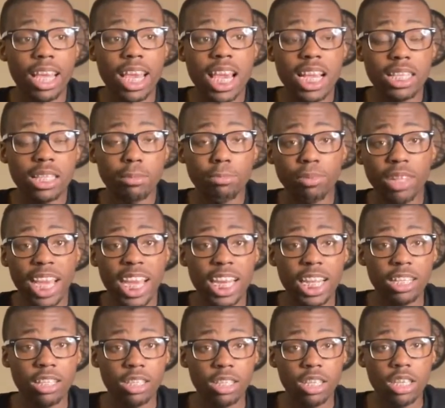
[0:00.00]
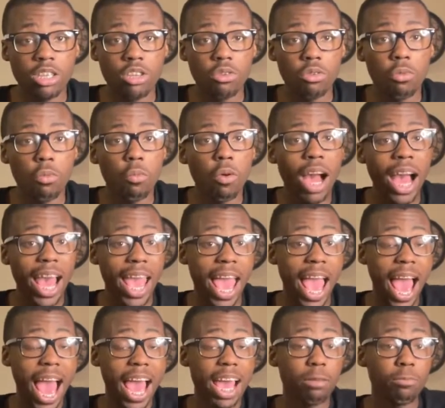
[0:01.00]
explaining to you why
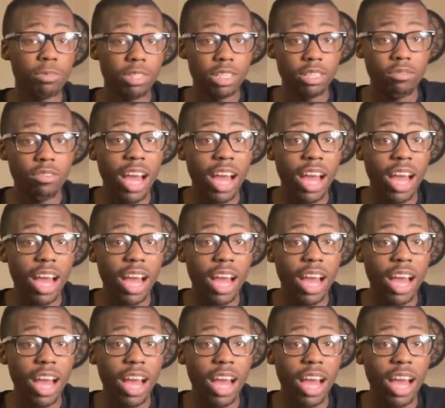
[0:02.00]
I'm